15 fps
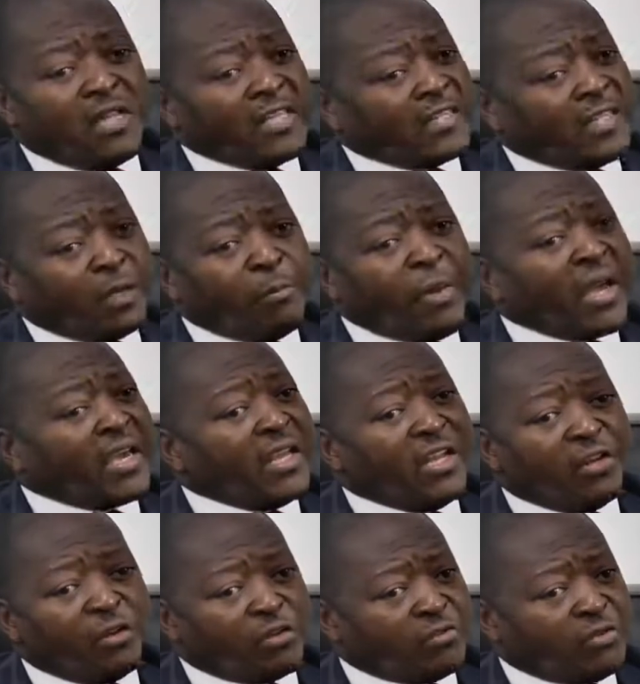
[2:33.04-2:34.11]
Let's take banking
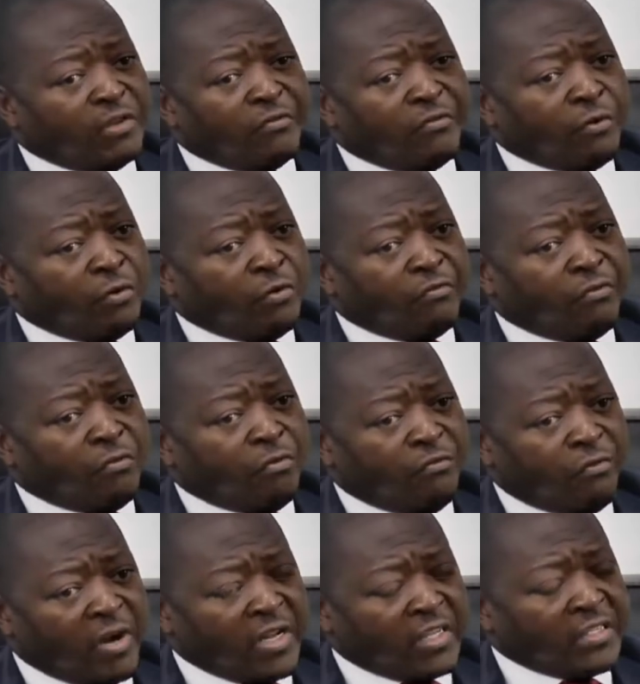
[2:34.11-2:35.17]
industry for
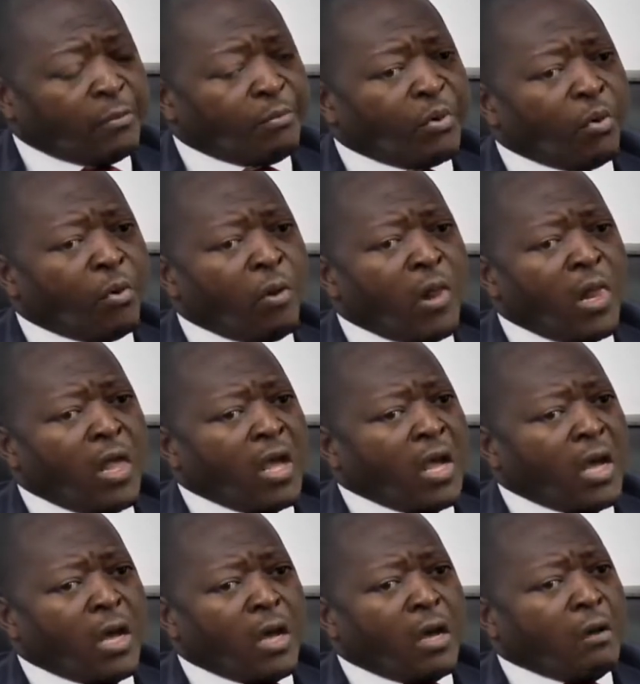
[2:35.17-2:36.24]
an example.
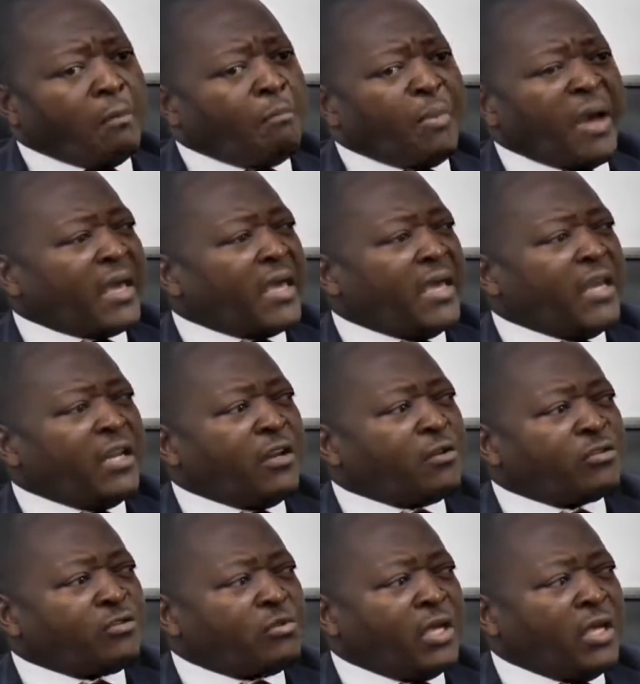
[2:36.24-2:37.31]
Banking
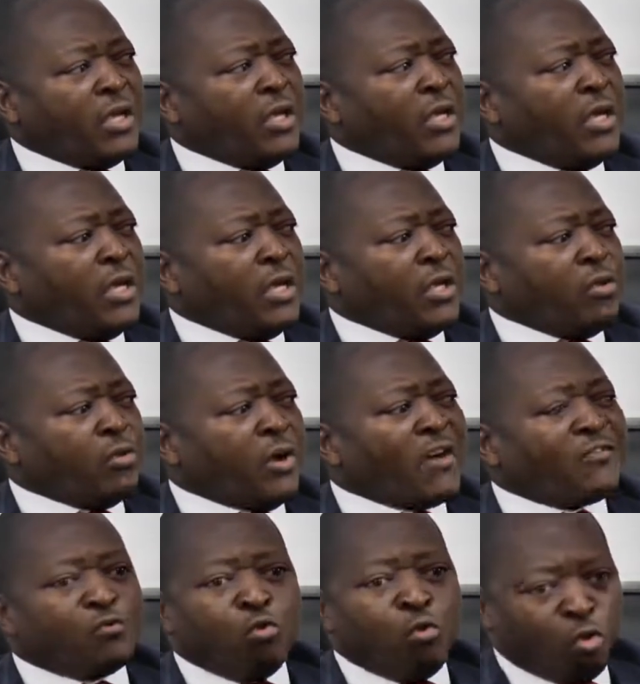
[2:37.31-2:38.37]
industry, you
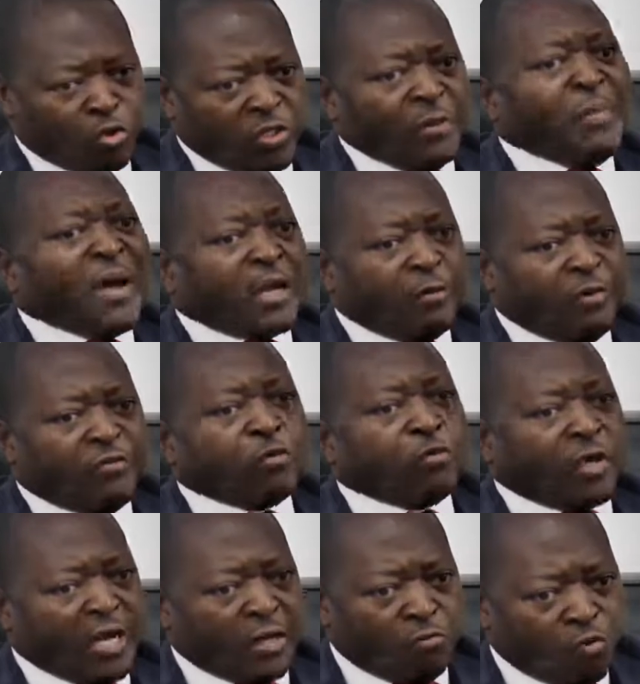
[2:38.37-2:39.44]
have to go to the bank before
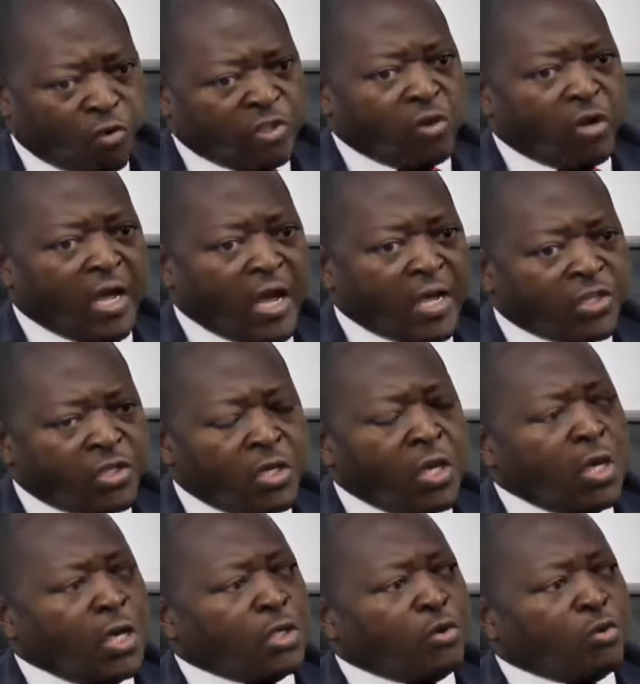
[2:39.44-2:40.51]
you can withdraw cash.
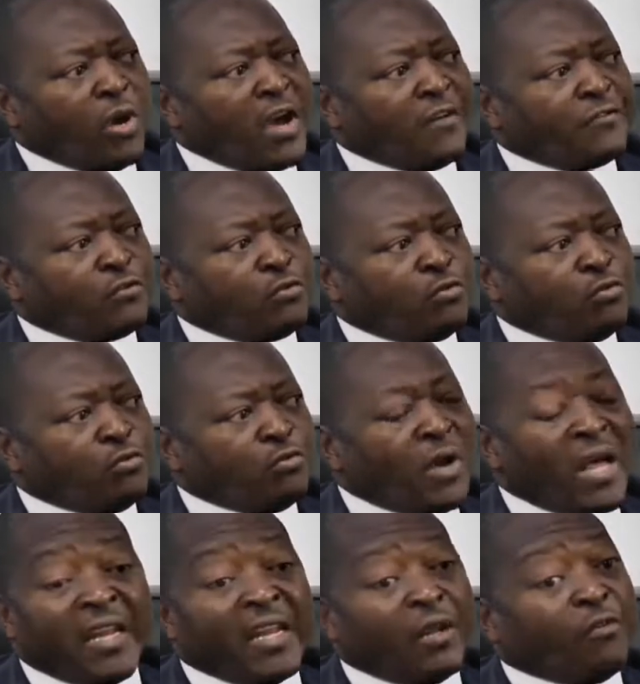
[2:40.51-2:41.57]
You have to,
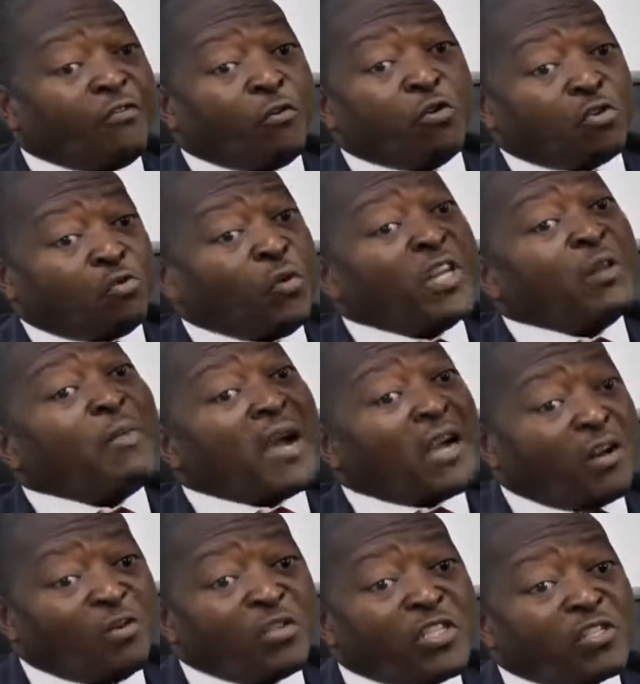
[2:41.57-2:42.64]
and then of course, when the
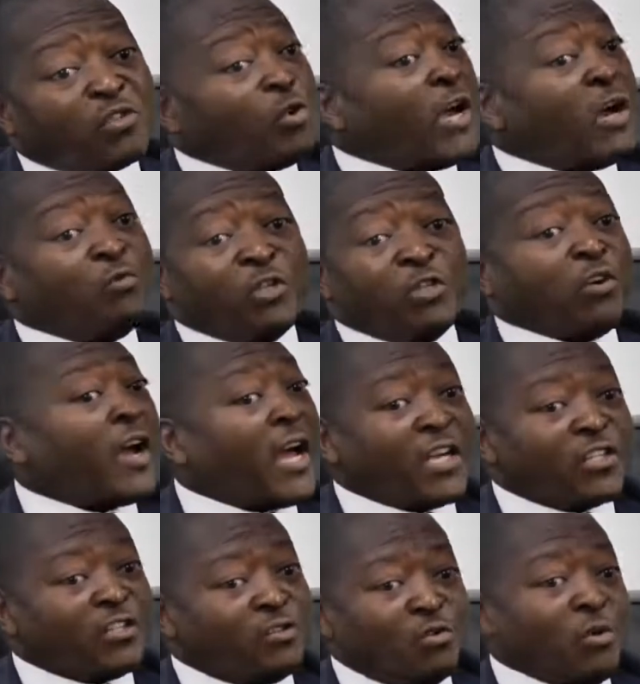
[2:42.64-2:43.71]
bank closes, you can withdraw
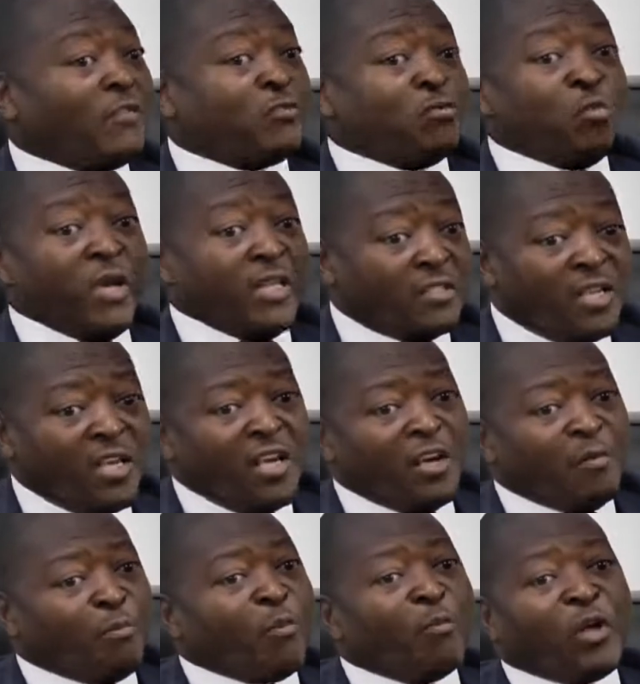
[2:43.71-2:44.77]
cash. You have to wait.
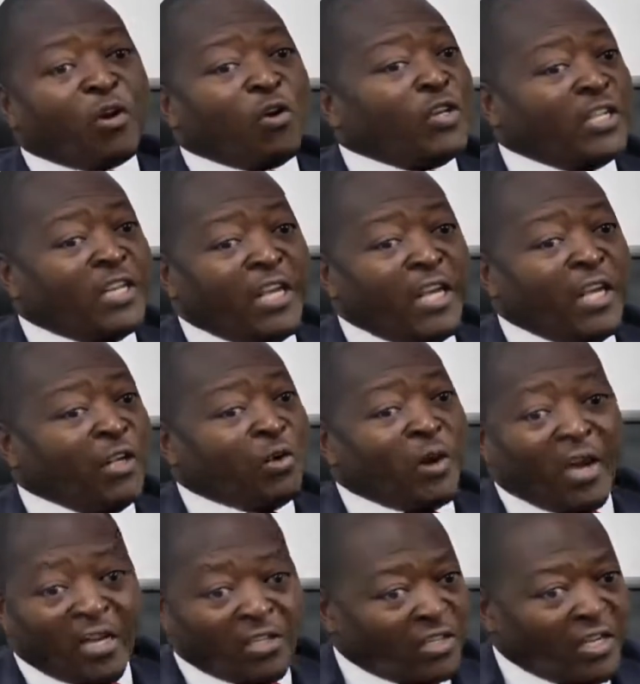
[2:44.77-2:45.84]
Public holiday, you
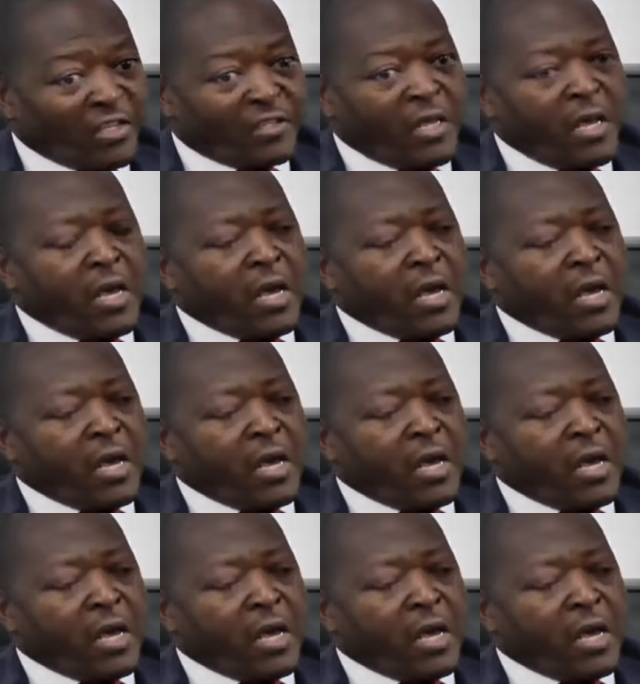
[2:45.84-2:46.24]
are cashless.